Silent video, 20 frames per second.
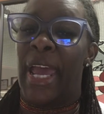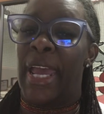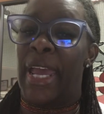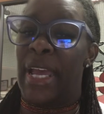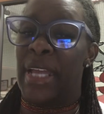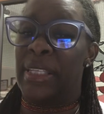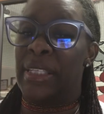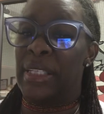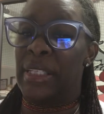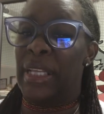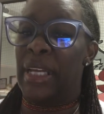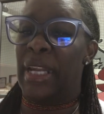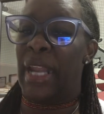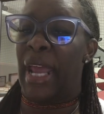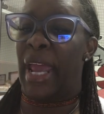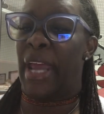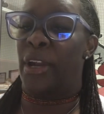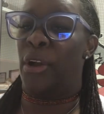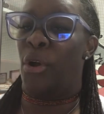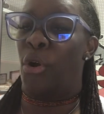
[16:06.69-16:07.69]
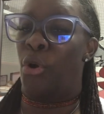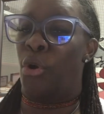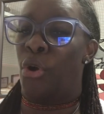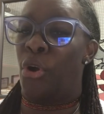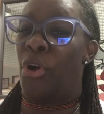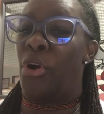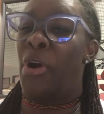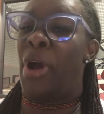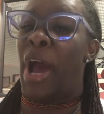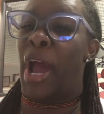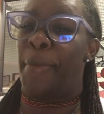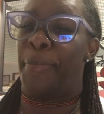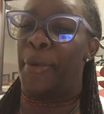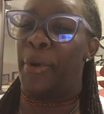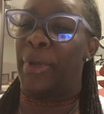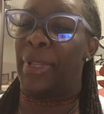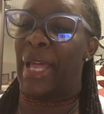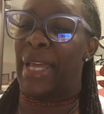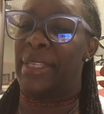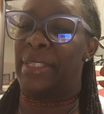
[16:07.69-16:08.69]
Insulin and oral
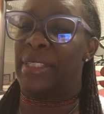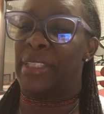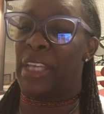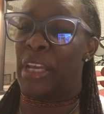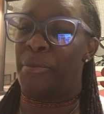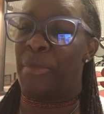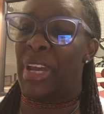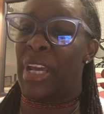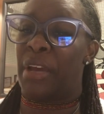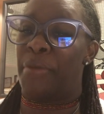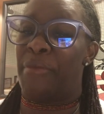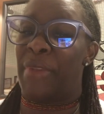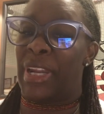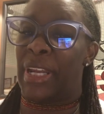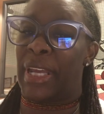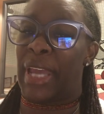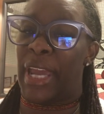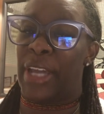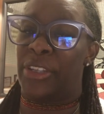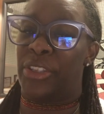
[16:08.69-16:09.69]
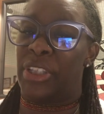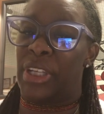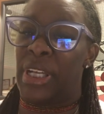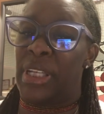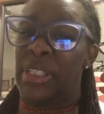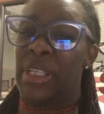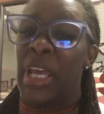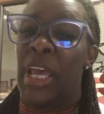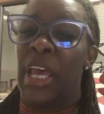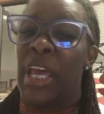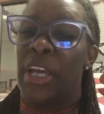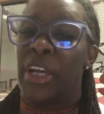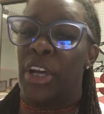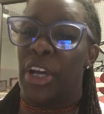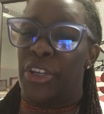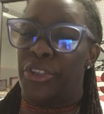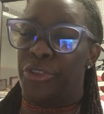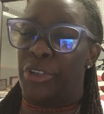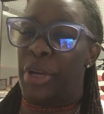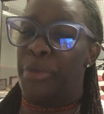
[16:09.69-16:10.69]
hypoglycemic medications
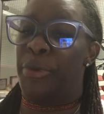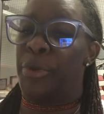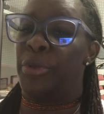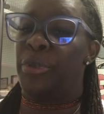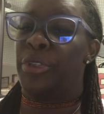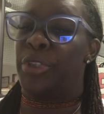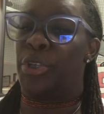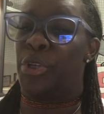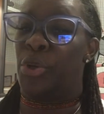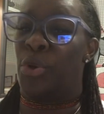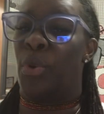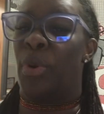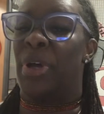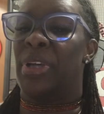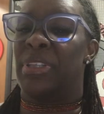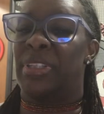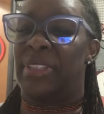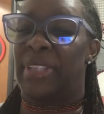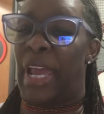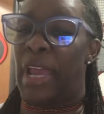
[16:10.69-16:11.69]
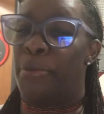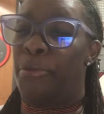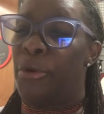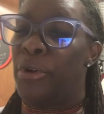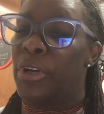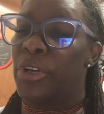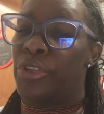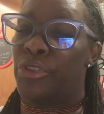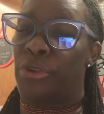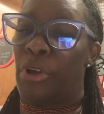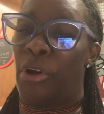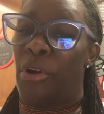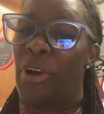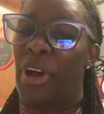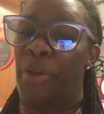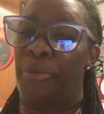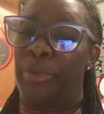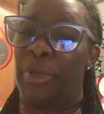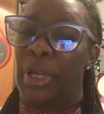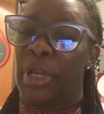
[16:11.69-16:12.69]
contribute to stable control
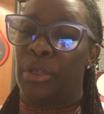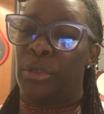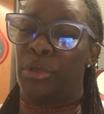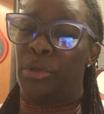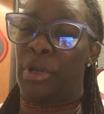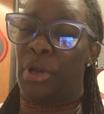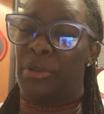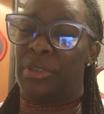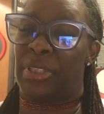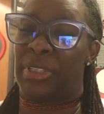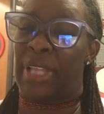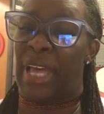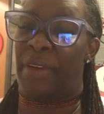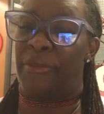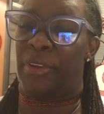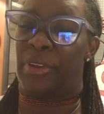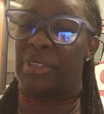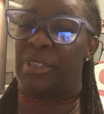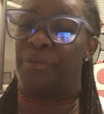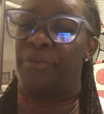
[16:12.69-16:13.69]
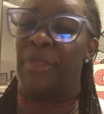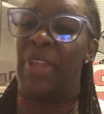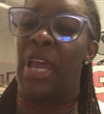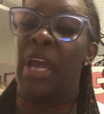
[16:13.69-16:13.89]
of blood glucose levels.